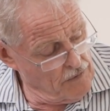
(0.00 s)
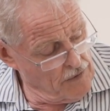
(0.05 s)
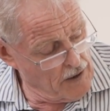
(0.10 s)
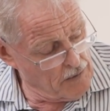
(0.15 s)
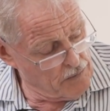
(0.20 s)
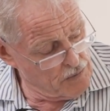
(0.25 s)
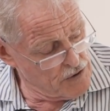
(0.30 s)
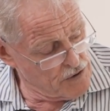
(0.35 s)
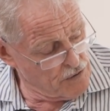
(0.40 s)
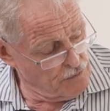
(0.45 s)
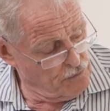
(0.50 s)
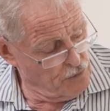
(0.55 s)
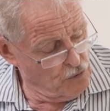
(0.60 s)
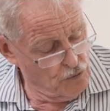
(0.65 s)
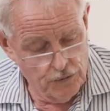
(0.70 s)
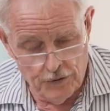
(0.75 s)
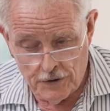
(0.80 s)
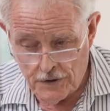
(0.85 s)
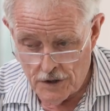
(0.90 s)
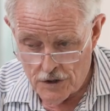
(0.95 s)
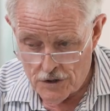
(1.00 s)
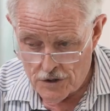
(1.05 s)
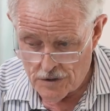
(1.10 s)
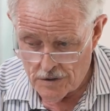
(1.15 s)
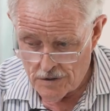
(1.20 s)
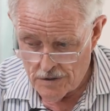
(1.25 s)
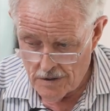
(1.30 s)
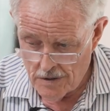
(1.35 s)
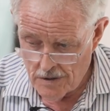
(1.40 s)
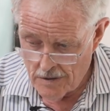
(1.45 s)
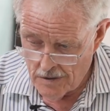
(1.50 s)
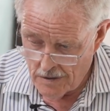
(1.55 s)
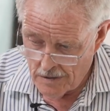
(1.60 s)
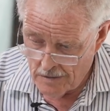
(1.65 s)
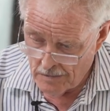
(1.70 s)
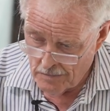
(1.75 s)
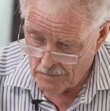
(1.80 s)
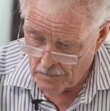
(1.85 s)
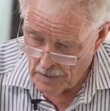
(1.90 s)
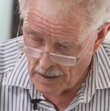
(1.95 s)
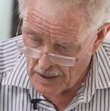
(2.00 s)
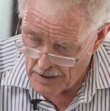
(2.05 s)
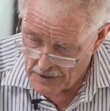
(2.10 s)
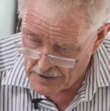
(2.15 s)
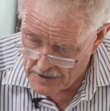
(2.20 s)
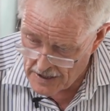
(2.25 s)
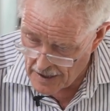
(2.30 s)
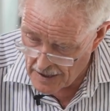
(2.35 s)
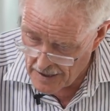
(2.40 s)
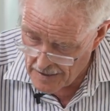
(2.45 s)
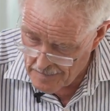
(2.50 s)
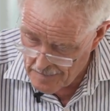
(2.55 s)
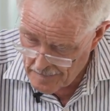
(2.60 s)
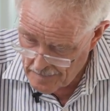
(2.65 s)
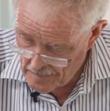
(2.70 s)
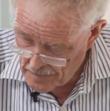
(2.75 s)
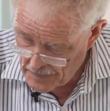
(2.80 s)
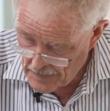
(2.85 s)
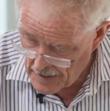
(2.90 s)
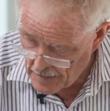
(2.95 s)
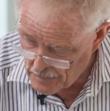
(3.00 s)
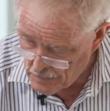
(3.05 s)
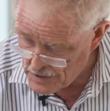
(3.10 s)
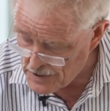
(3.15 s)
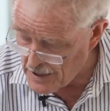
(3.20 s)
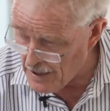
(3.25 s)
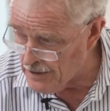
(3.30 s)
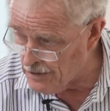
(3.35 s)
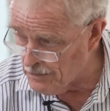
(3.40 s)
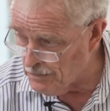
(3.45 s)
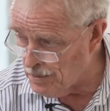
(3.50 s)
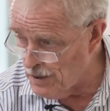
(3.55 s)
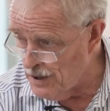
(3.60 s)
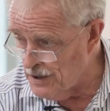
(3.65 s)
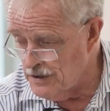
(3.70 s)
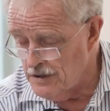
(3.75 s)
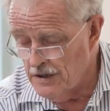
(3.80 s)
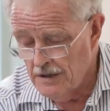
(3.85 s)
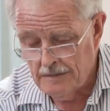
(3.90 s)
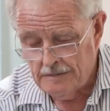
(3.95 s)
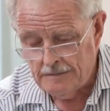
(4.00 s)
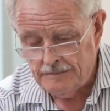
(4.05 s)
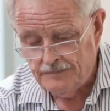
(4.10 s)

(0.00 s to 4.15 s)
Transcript: that was the fourth edition. By the time that was out of print,